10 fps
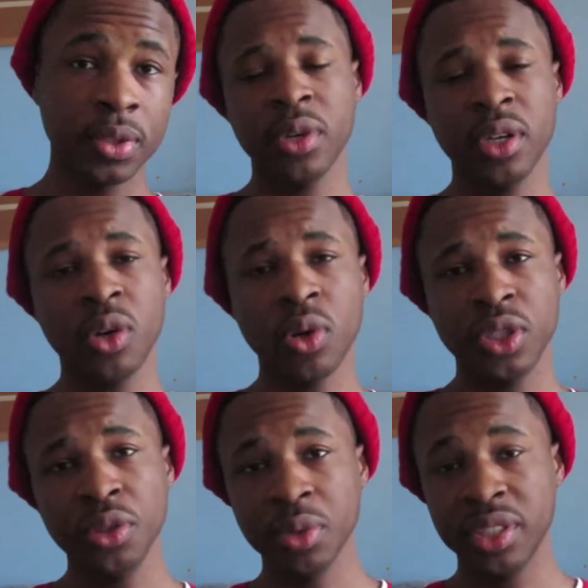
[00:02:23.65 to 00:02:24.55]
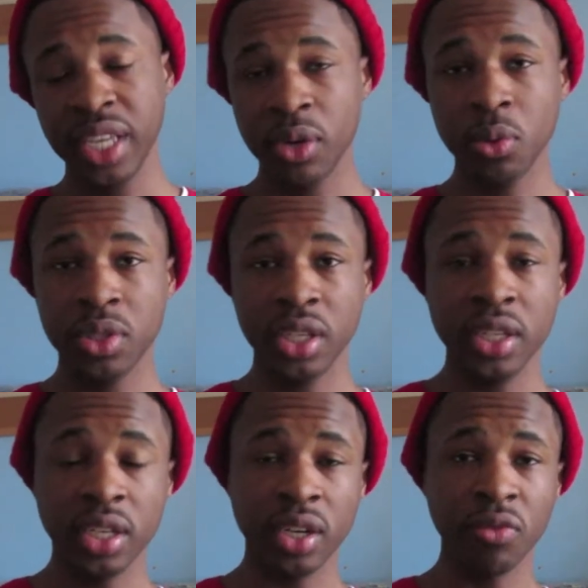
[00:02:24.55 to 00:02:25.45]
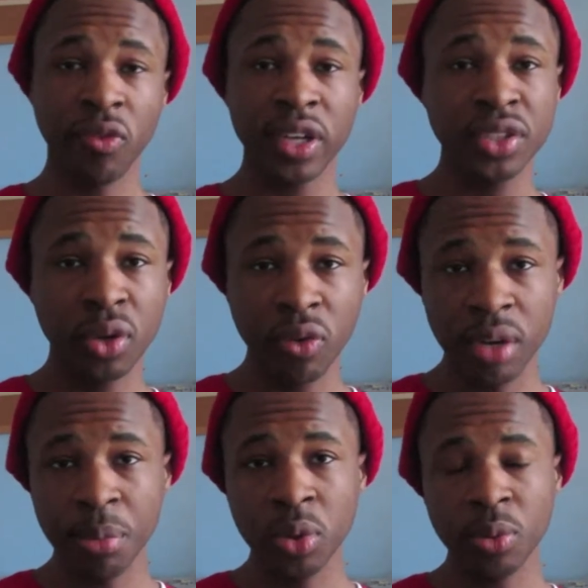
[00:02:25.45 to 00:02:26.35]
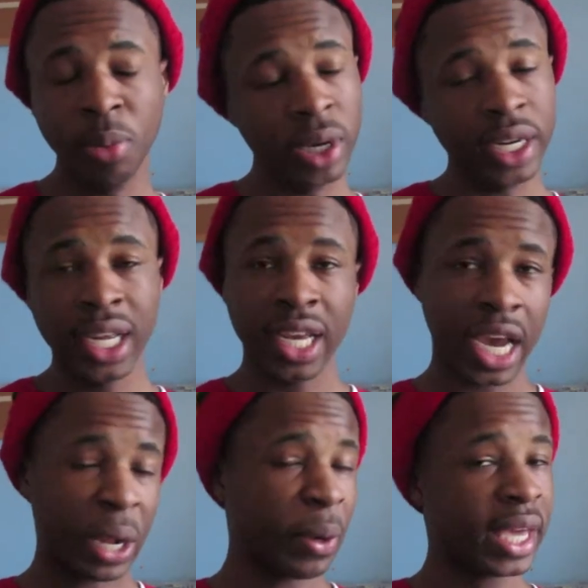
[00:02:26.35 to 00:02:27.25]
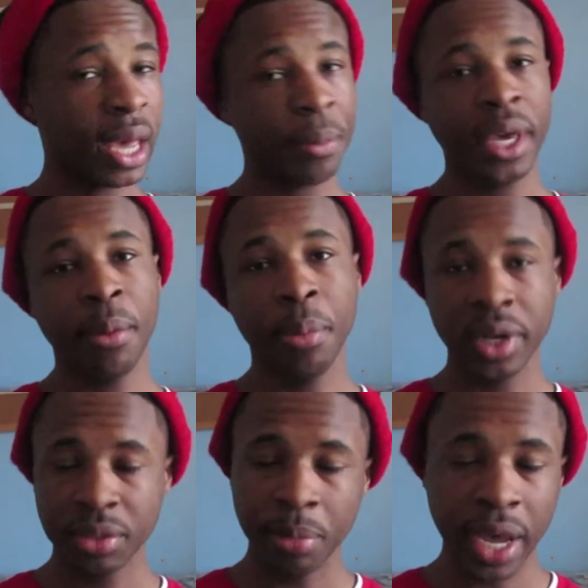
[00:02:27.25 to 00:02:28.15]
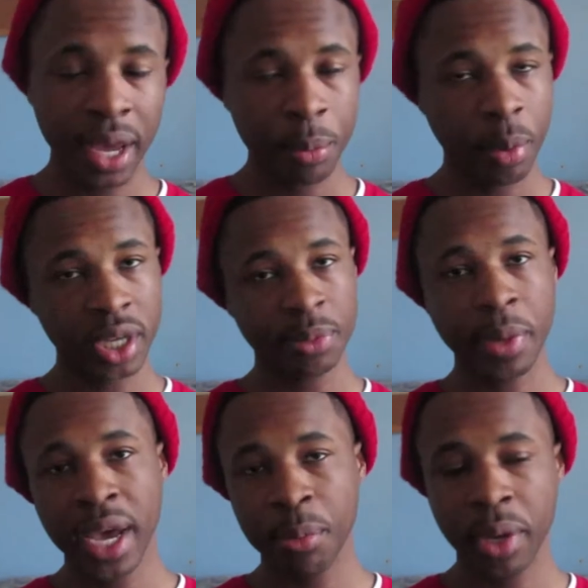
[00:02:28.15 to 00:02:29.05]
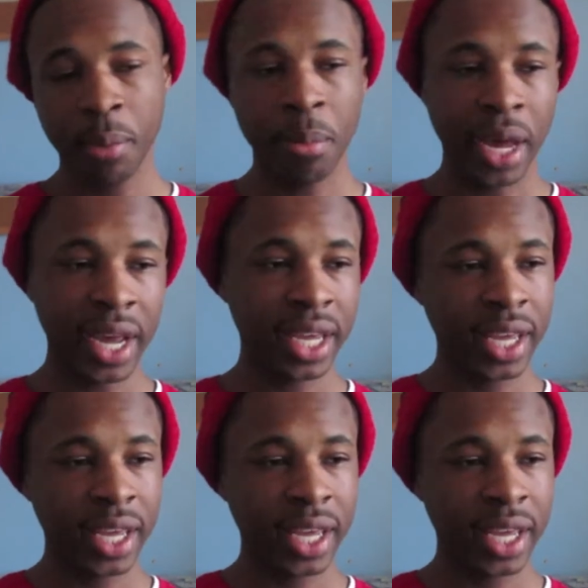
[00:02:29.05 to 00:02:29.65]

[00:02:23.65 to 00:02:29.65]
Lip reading: We're going to do a sequel to the original reboot, but I know it kept getting pushed back, pinned back,